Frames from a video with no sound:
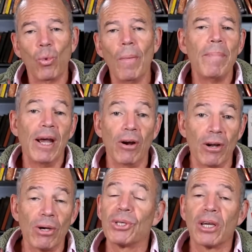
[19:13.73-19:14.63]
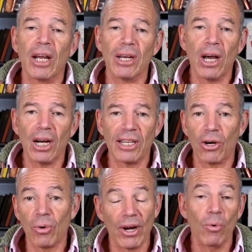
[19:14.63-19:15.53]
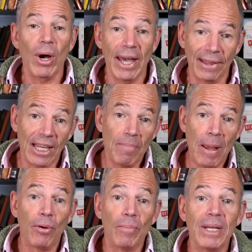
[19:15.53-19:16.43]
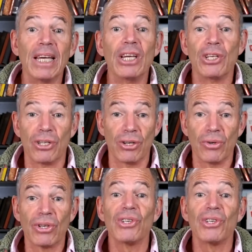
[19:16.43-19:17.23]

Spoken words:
what barriers can I knock down right away and let people begin to